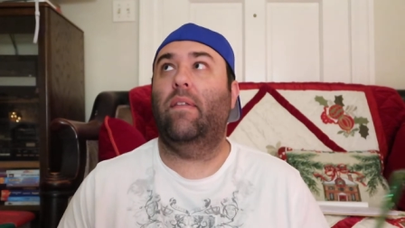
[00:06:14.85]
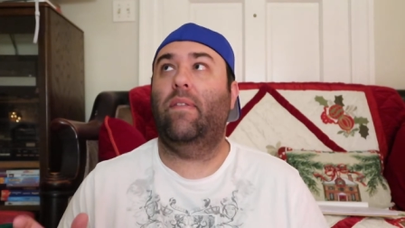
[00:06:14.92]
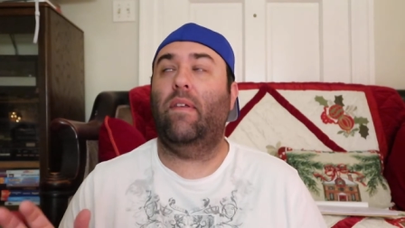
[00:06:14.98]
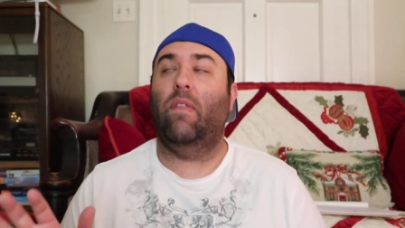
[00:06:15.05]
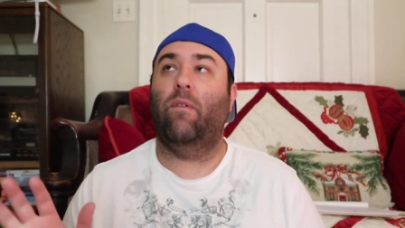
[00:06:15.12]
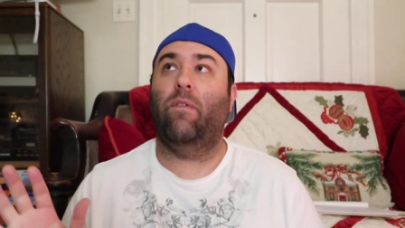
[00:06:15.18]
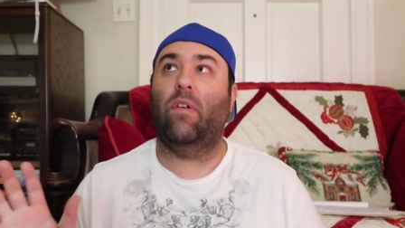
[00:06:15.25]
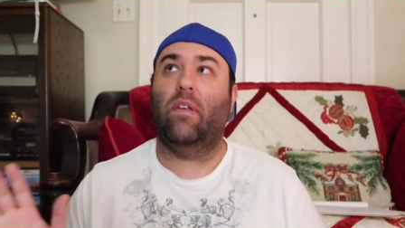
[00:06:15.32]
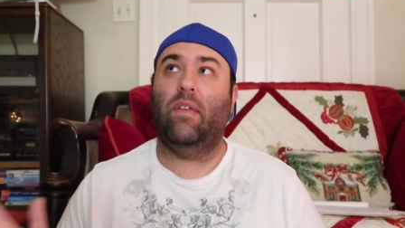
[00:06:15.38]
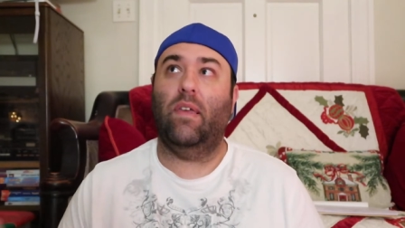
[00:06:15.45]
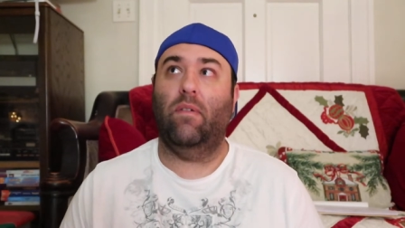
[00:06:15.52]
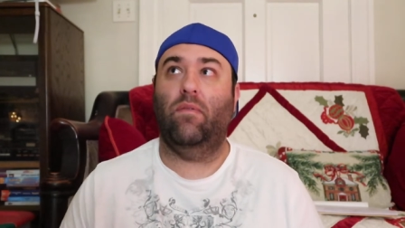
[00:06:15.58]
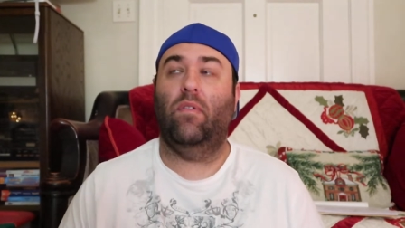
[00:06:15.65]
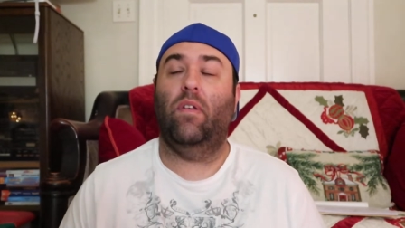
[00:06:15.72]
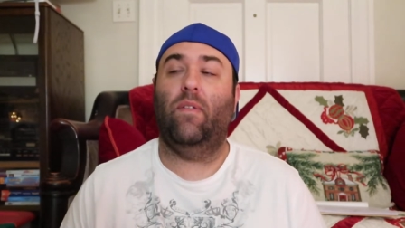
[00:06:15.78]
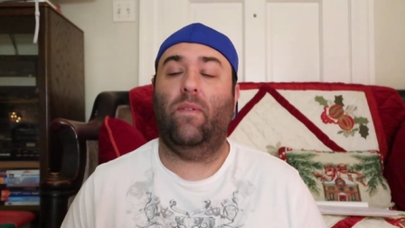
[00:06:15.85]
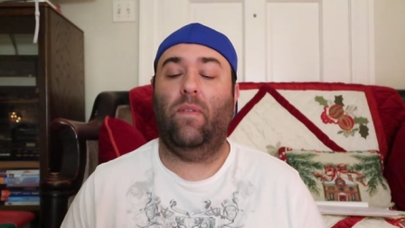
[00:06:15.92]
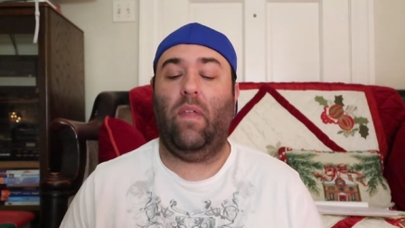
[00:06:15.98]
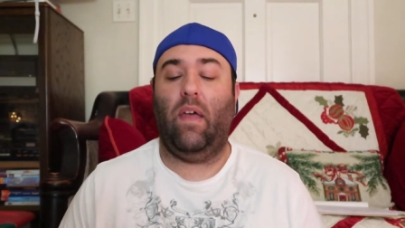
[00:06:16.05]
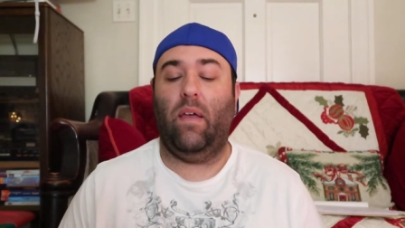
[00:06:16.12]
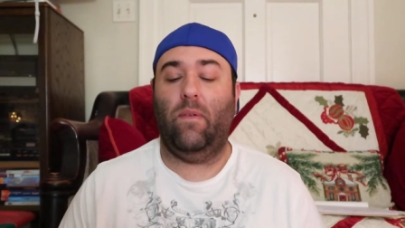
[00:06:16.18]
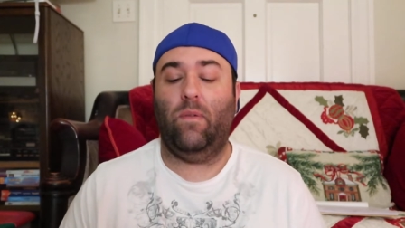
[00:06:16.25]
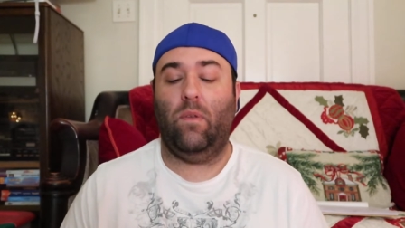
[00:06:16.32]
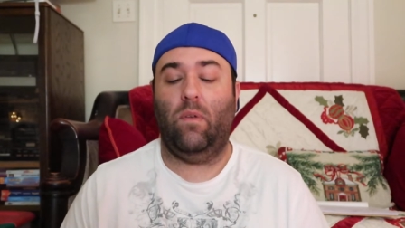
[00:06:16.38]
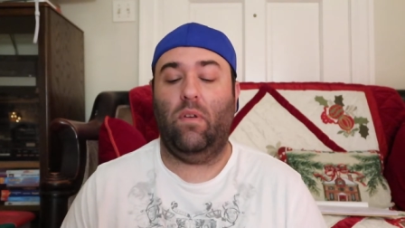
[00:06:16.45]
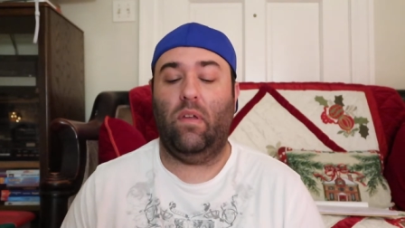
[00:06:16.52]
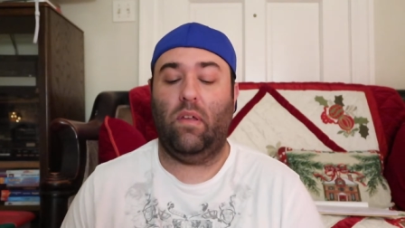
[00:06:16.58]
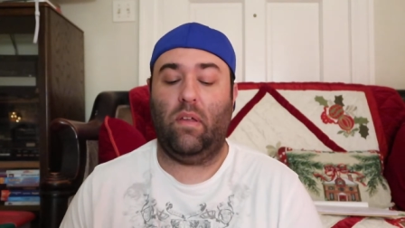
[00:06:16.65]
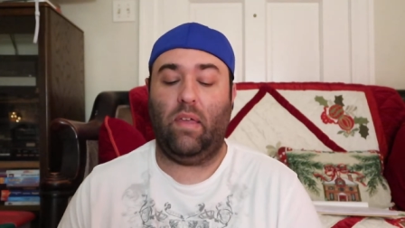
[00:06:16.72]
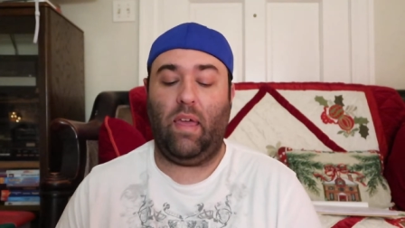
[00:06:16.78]
to see the forgiveness that
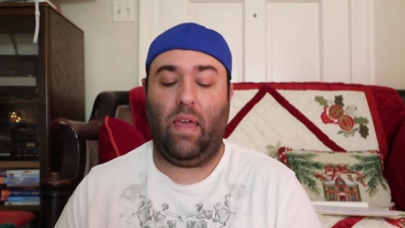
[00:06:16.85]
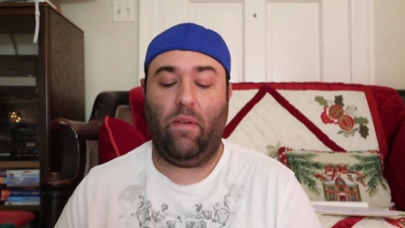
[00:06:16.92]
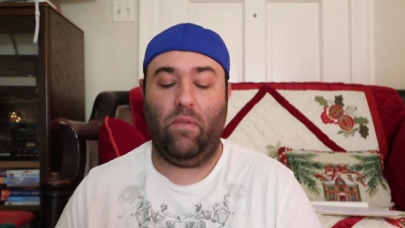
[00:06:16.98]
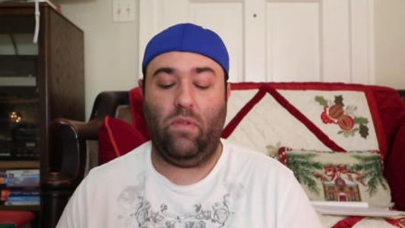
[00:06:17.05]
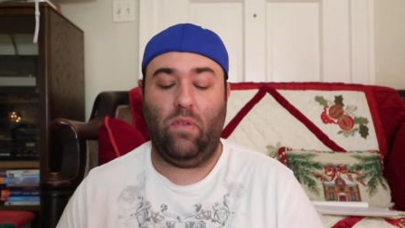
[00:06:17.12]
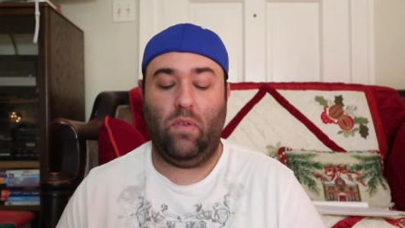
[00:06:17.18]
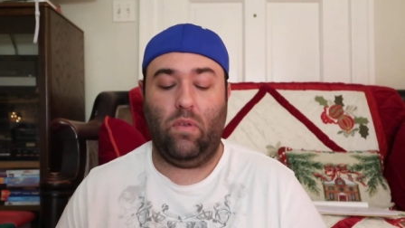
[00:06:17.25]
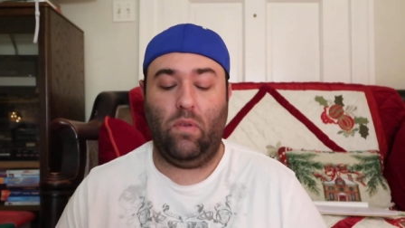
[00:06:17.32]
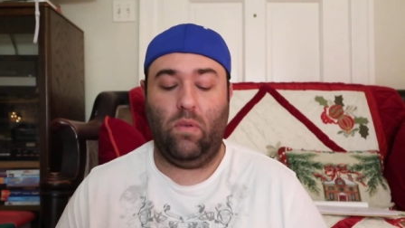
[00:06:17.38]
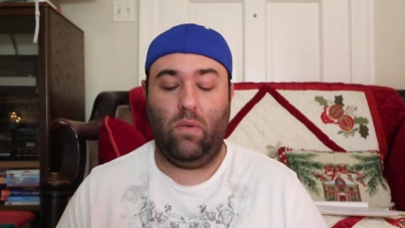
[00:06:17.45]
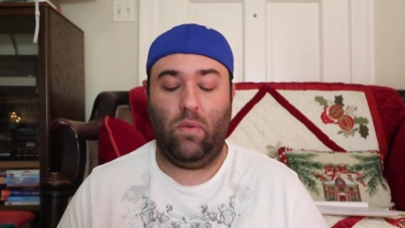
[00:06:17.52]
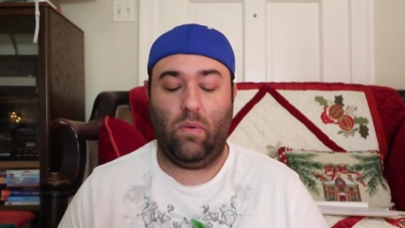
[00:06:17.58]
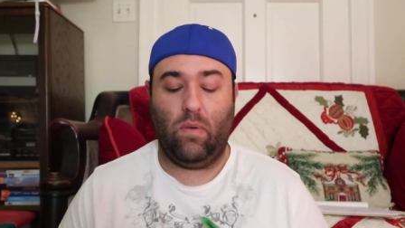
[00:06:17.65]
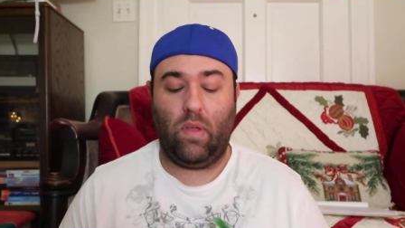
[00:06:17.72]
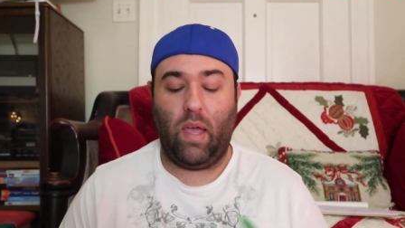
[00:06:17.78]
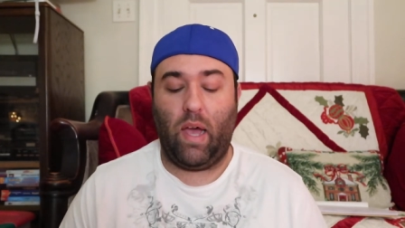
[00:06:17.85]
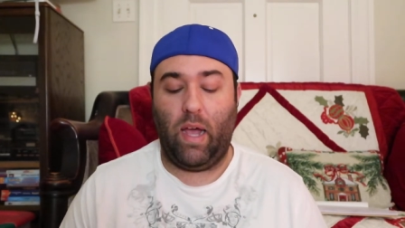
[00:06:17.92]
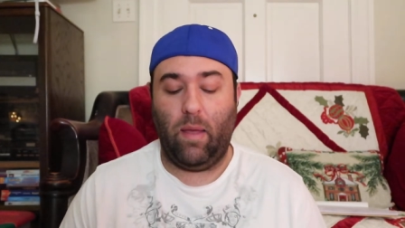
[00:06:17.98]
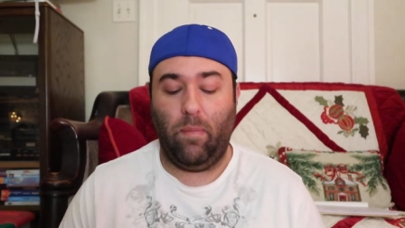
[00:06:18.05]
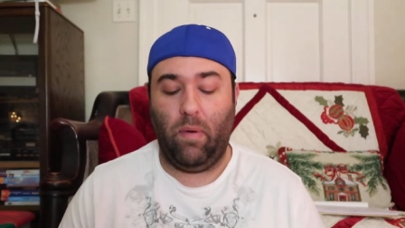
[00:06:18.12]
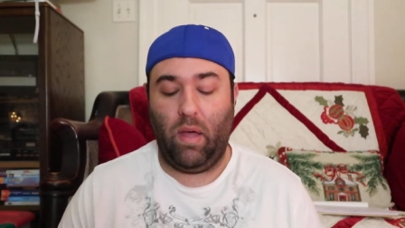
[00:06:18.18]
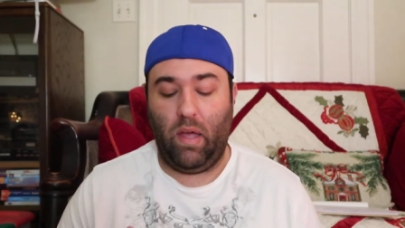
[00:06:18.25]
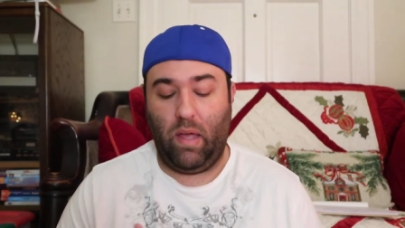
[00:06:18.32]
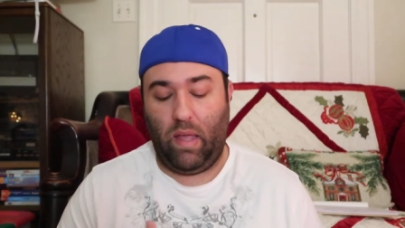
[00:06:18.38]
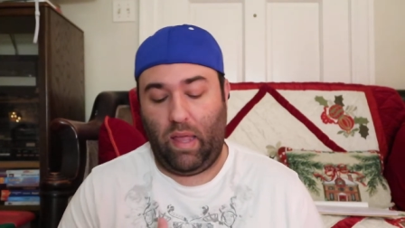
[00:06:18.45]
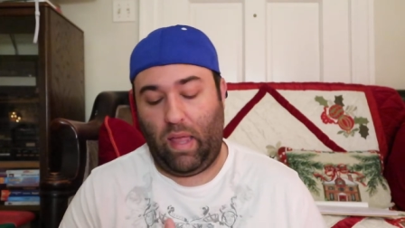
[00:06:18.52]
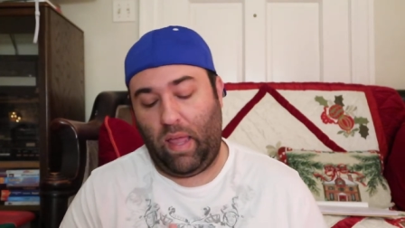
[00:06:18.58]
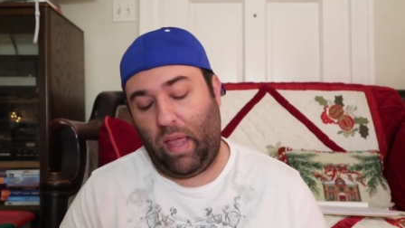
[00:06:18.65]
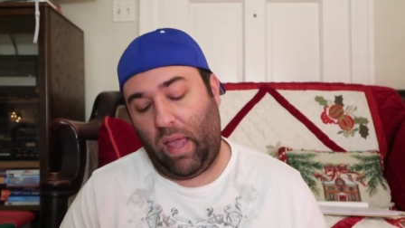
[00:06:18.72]
Asuna gave to Kaiba